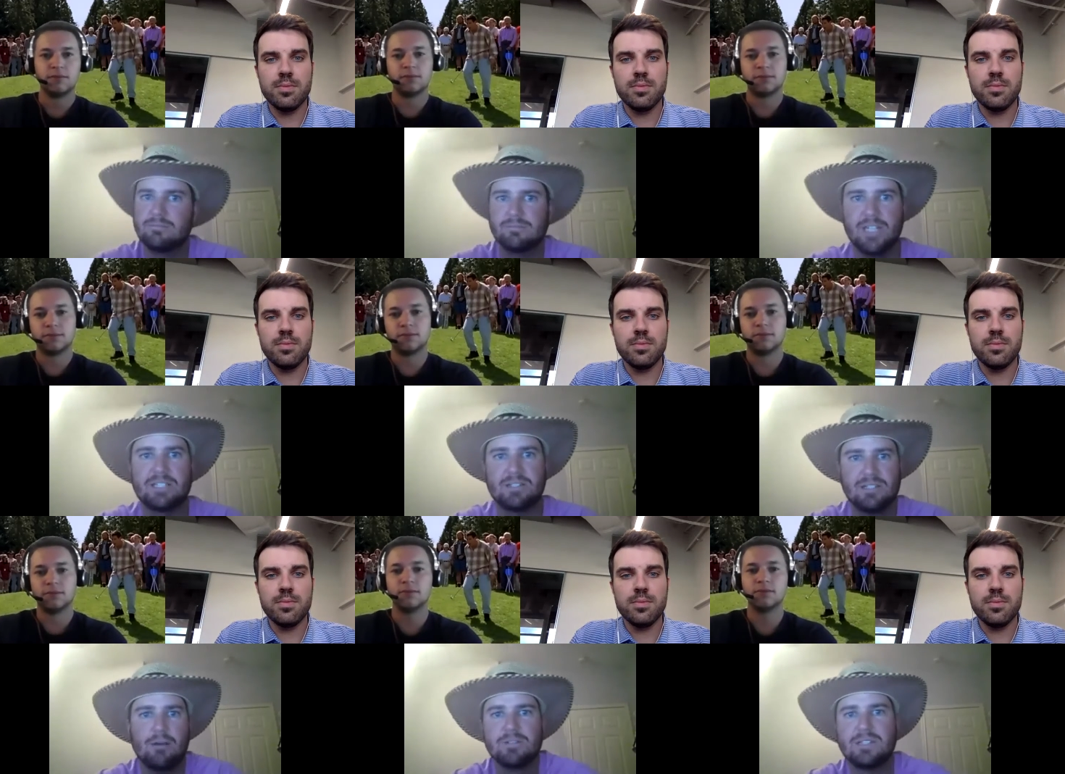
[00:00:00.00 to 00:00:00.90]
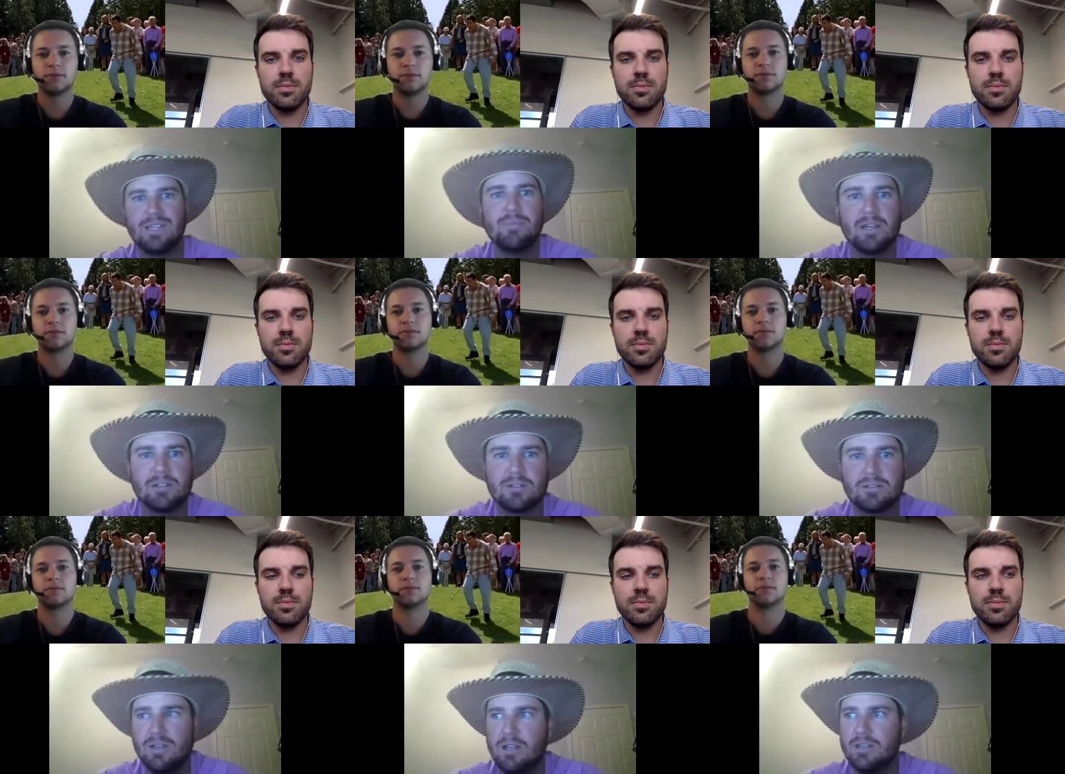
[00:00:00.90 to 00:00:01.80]
Speaker 1: That's that was the
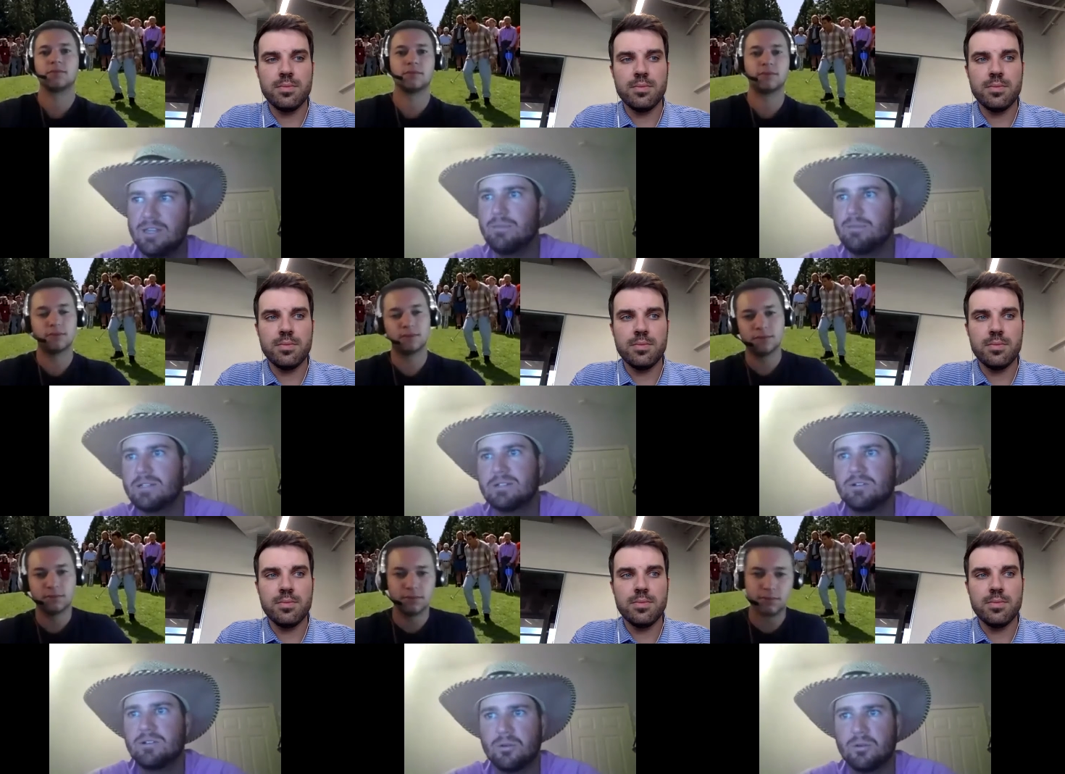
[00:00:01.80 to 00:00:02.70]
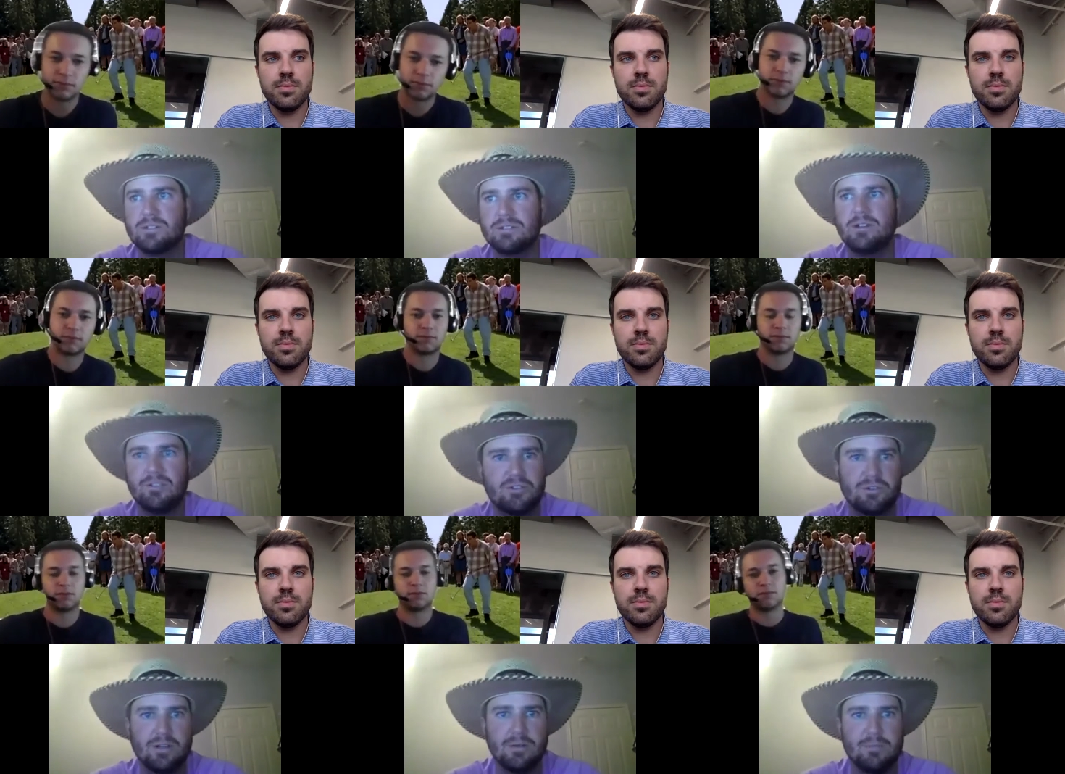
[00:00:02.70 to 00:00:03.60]
best the best course of the
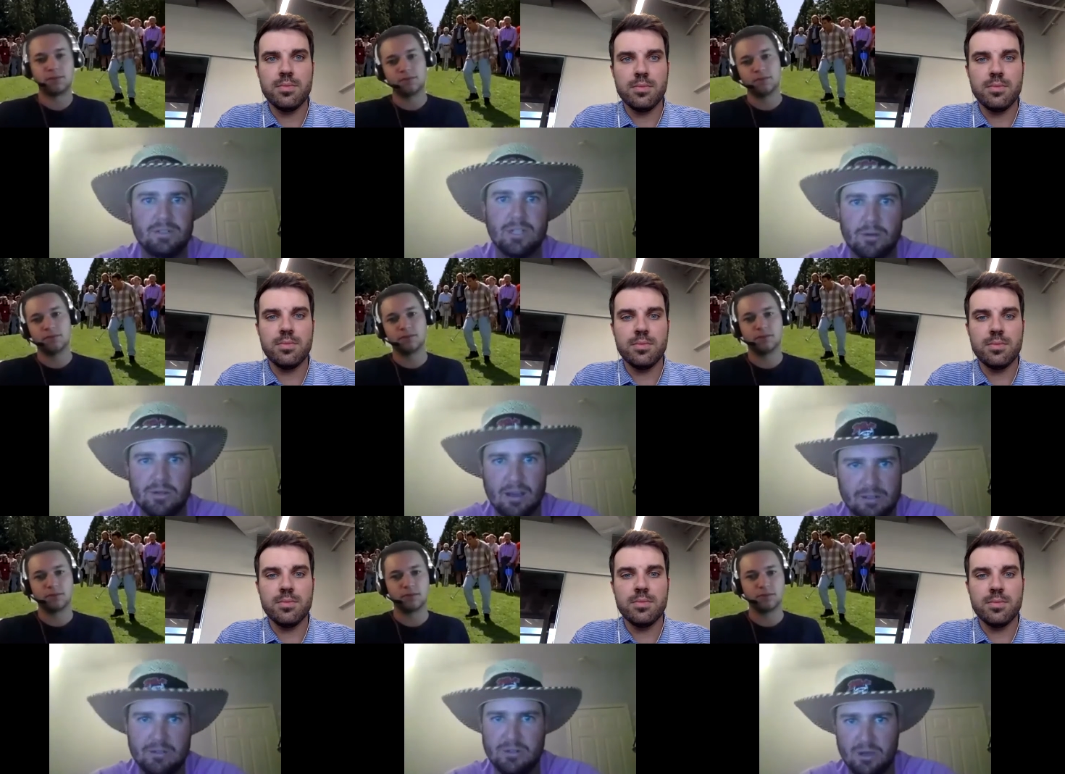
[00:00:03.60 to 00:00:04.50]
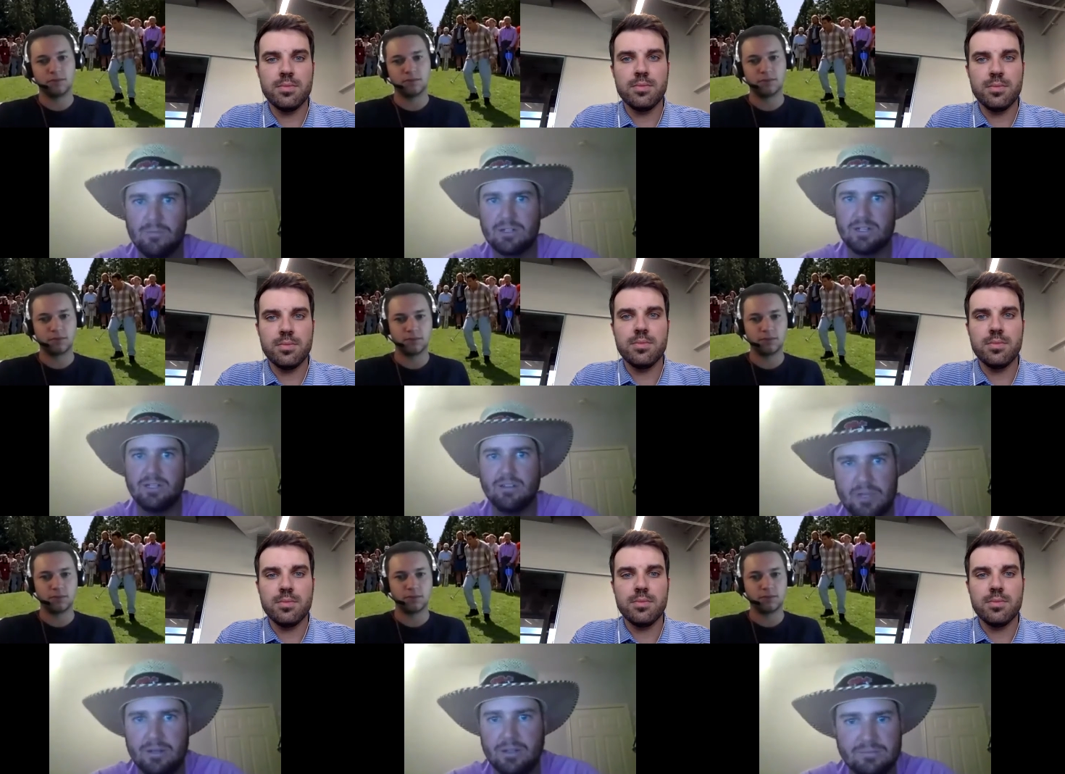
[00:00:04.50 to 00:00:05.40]
trip, no doubt. You know how much I love
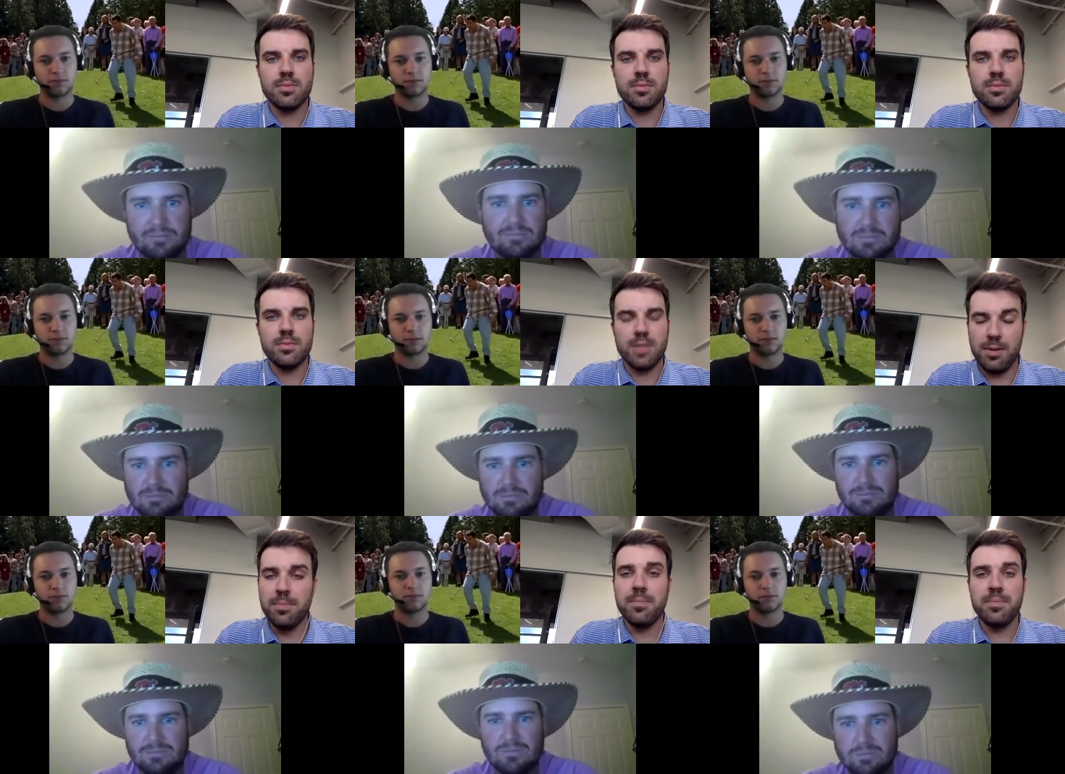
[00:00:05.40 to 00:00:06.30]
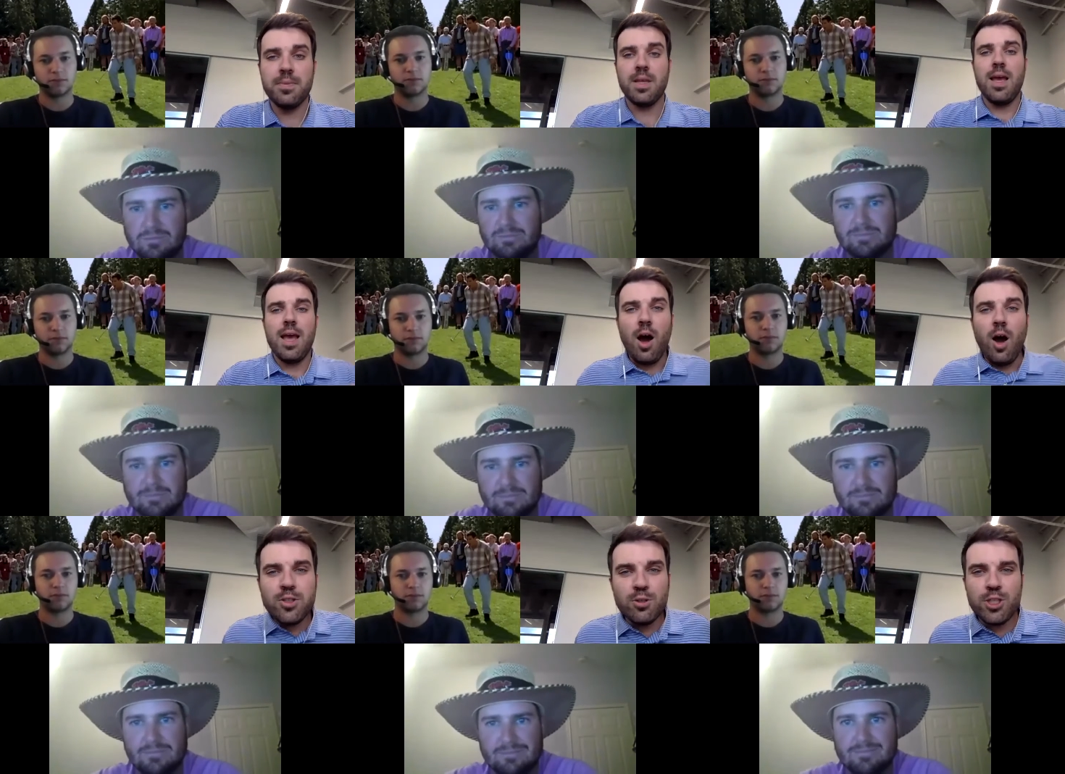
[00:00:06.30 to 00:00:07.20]
Bandit.
Speaker 2: Yep.
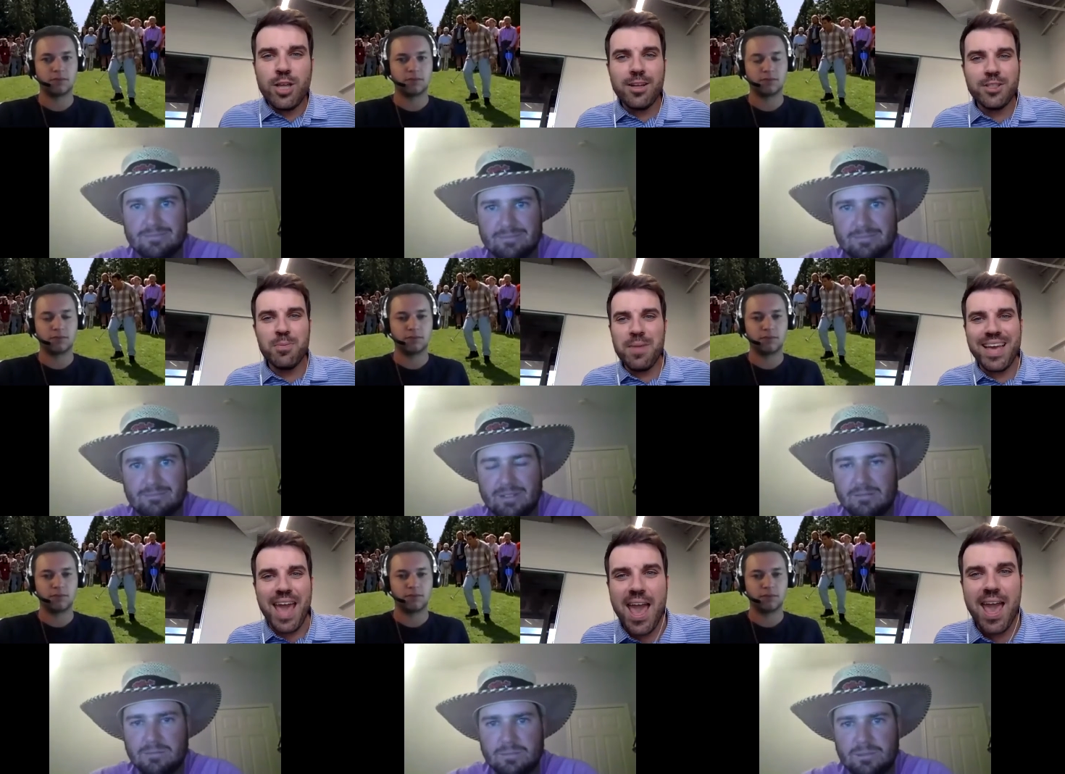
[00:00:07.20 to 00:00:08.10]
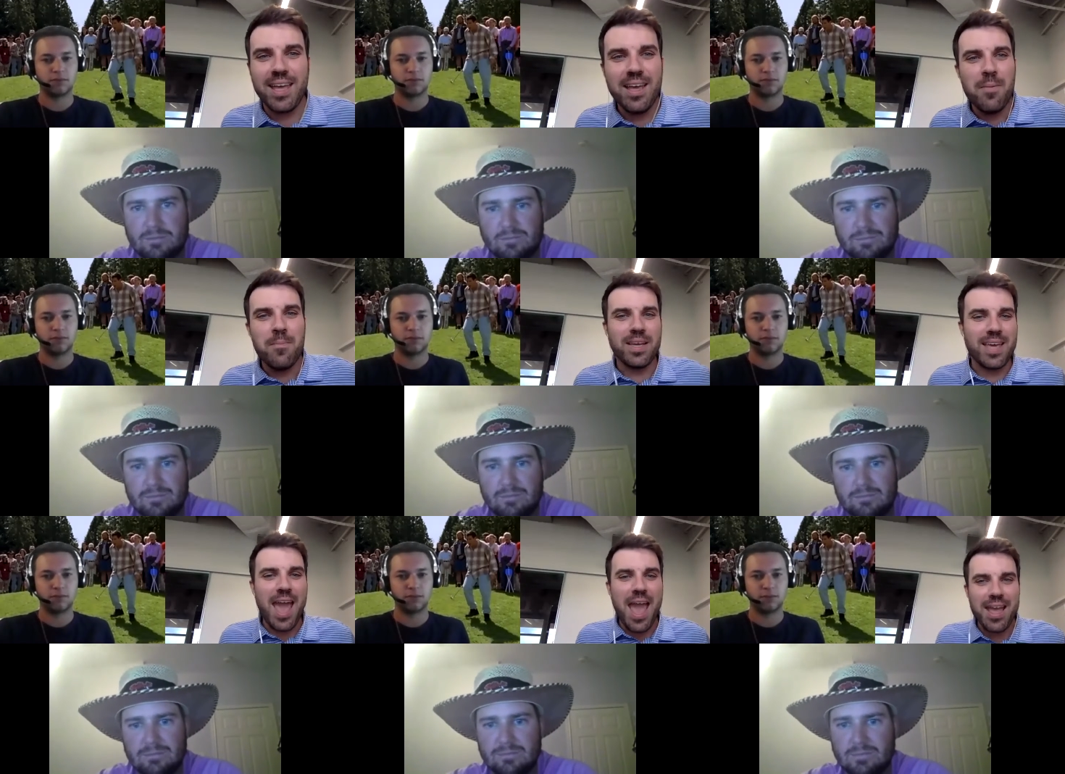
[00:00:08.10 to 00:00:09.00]
Also, shout out to McKay.
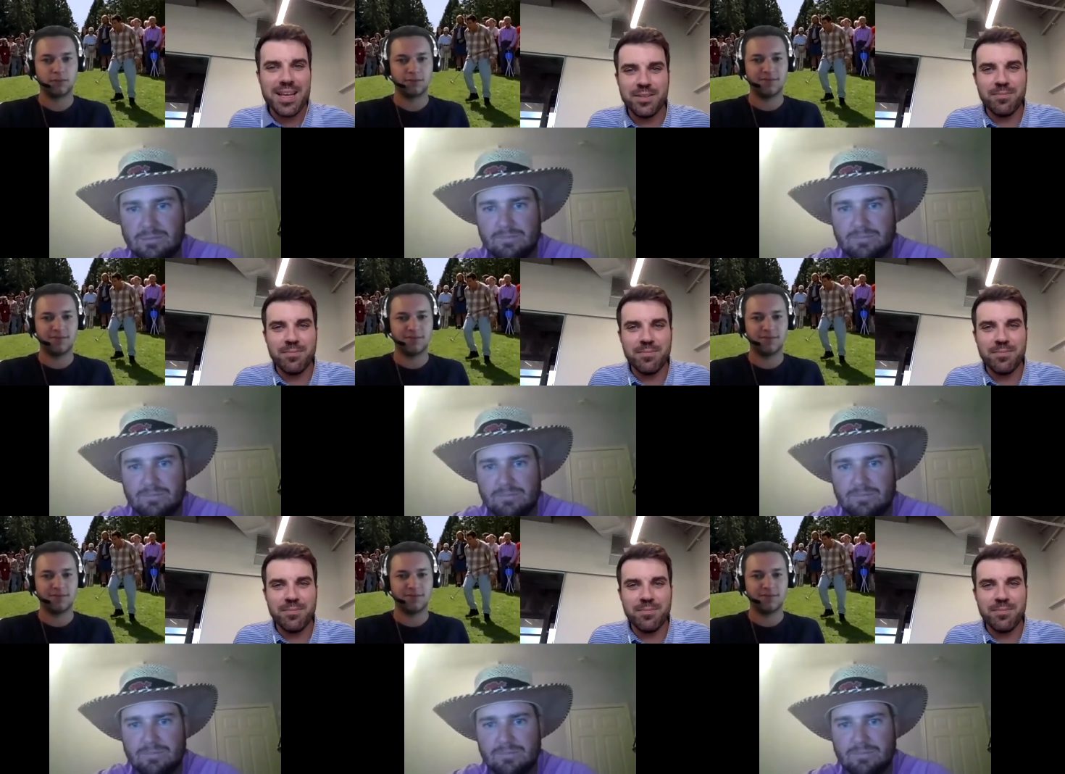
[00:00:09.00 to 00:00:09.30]
McKay is a,